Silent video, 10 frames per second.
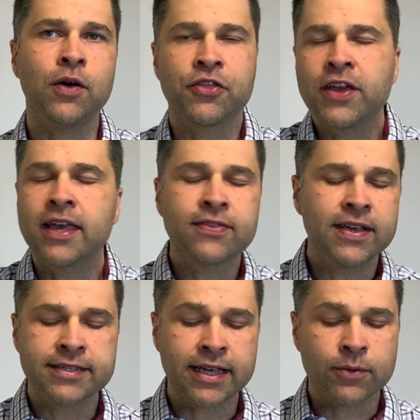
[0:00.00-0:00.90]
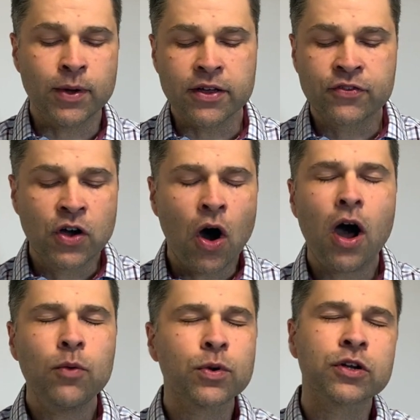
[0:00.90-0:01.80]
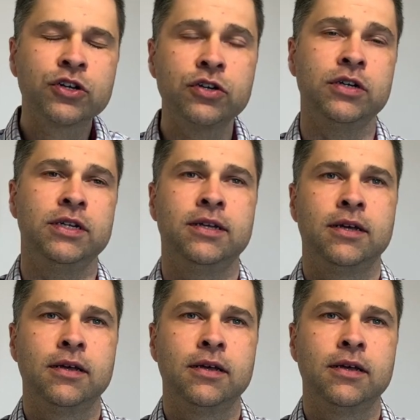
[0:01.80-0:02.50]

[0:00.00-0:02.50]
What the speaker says: thinking things like, well, if God were good,